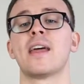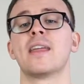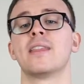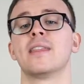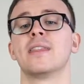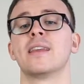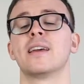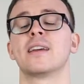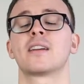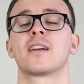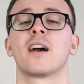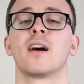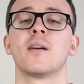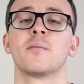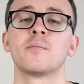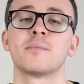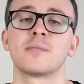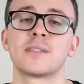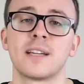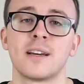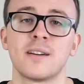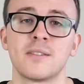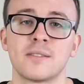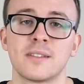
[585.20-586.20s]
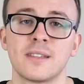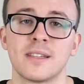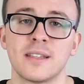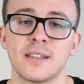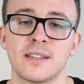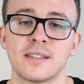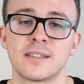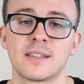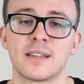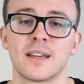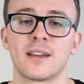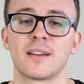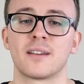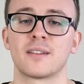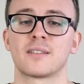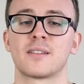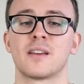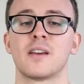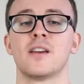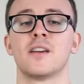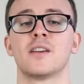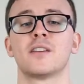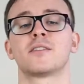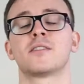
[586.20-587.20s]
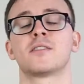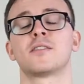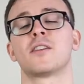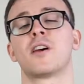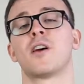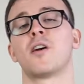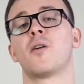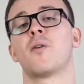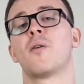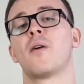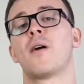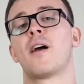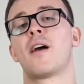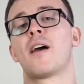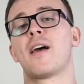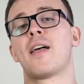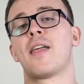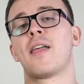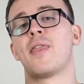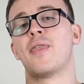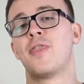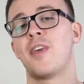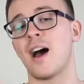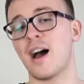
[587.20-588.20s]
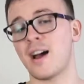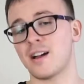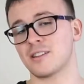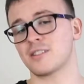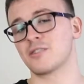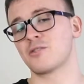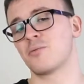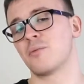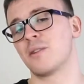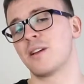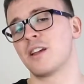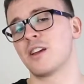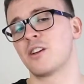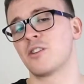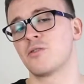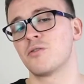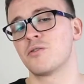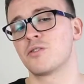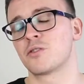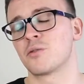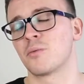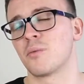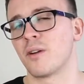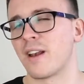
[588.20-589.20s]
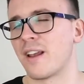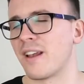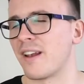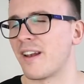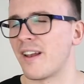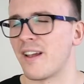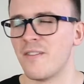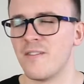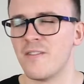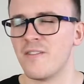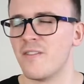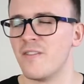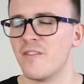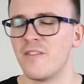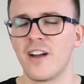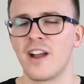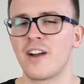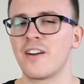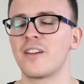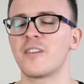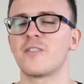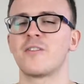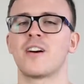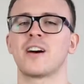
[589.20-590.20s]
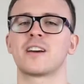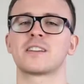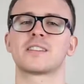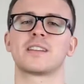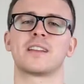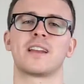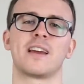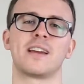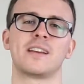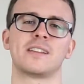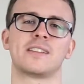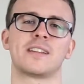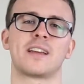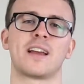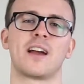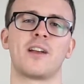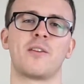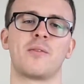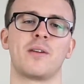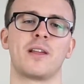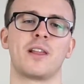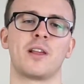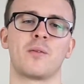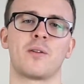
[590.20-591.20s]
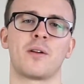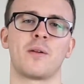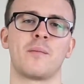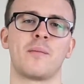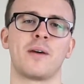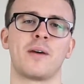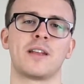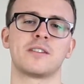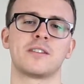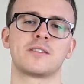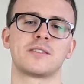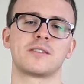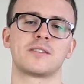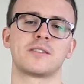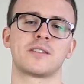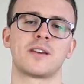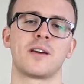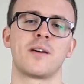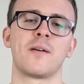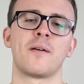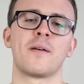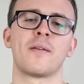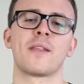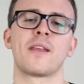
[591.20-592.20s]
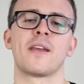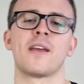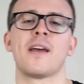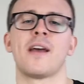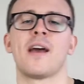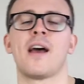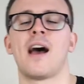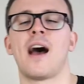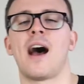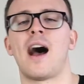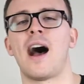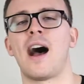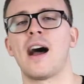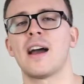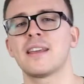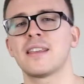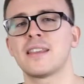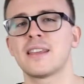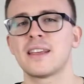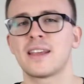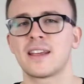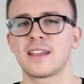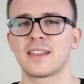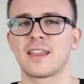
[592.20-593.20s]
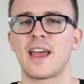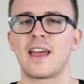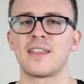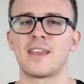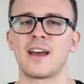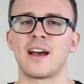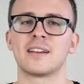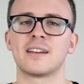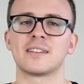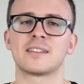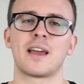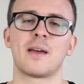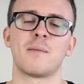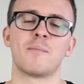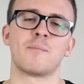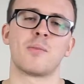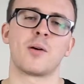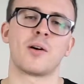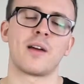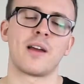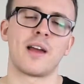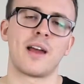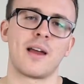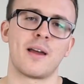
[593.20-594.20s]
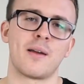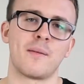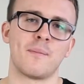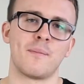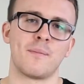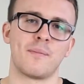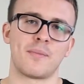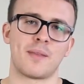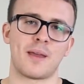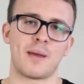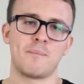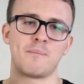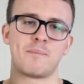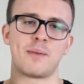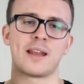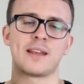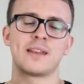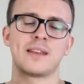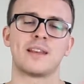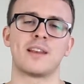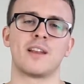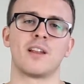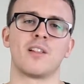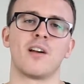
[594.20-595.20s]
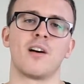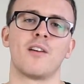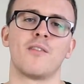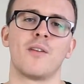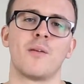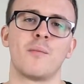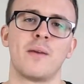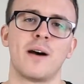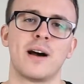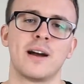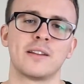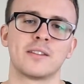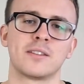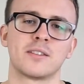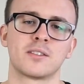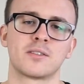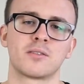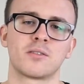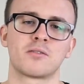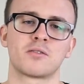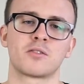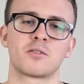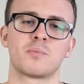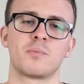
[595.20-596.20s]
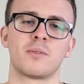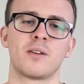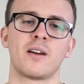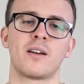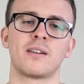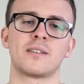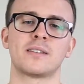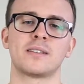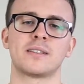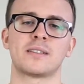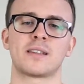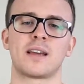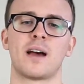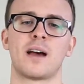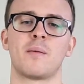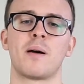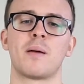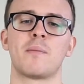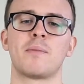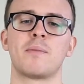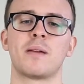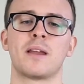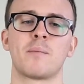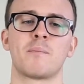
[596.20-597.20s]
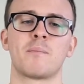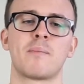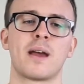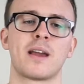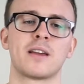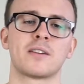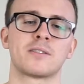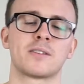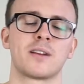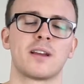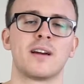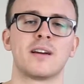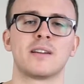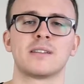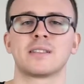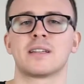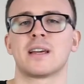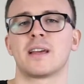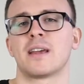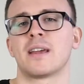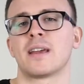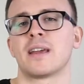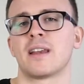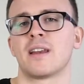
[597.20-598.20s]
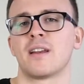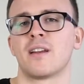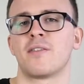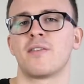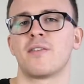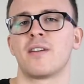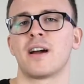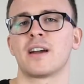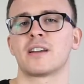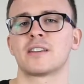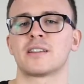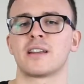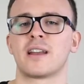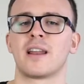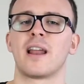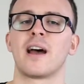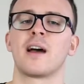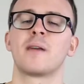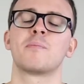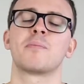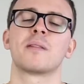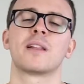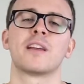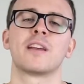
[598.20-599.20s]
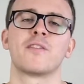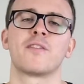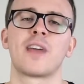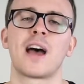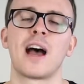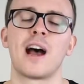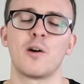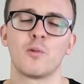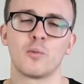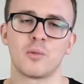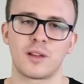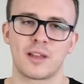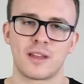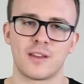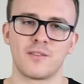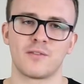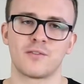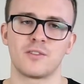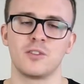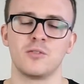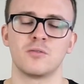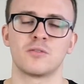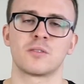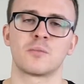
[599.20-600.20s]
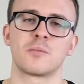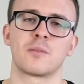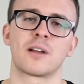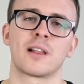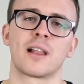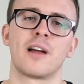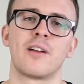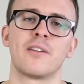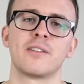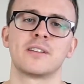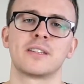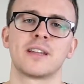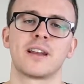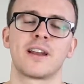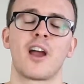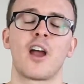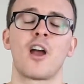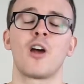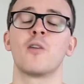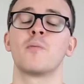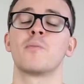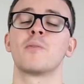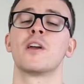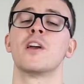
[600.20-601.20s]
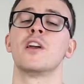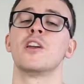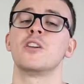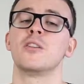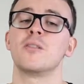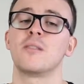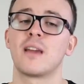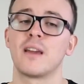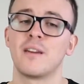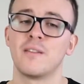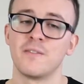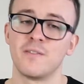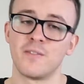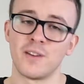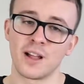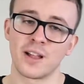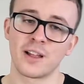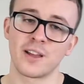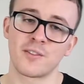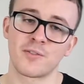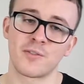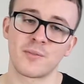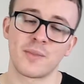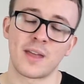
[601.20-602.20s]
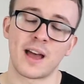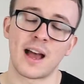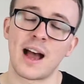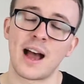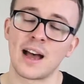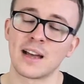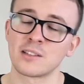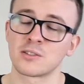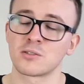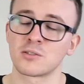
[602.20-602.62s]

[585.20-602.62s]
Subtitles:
it comes down to these things. So that's a really crucial one, and a very fascinating, I really want to mention. So I think that's embedded in a lot of our minds as entrepreneurs is, am I being impatient? Am I taking enough action? And I believe that will give you some clarity, and I hope you gain value from that. As